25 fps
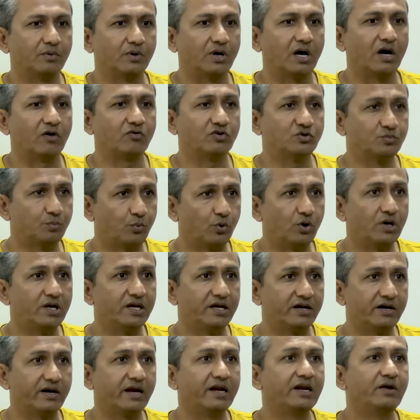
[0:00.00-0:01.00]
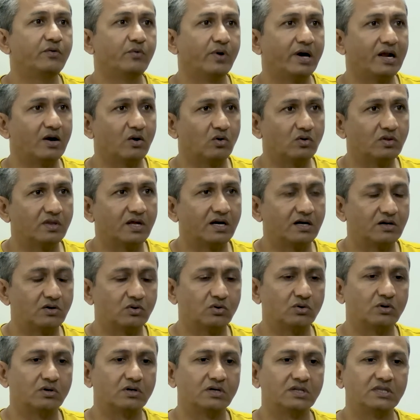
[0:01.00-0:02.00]
I was bowling really well on that
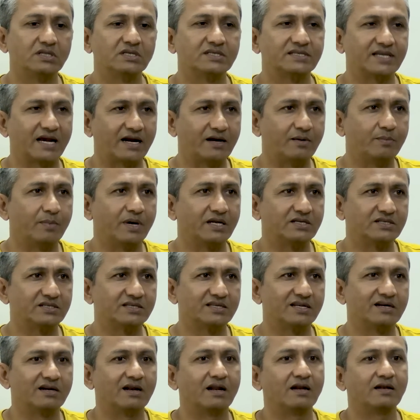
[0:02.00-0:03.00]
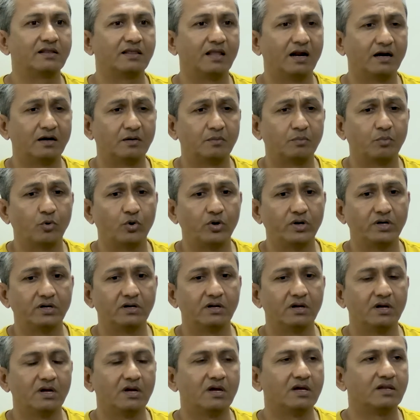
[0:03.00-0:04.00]
tour in the side matches, and at that
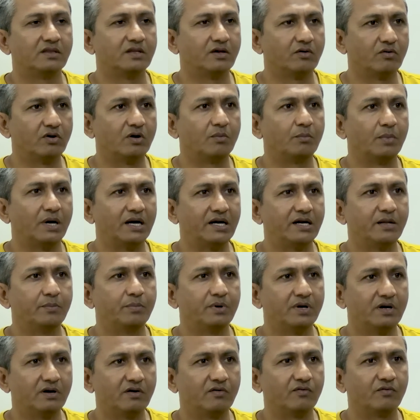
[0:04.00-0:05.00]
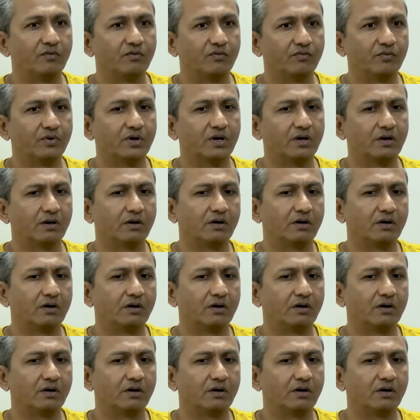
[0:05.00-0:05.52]
point there were multiple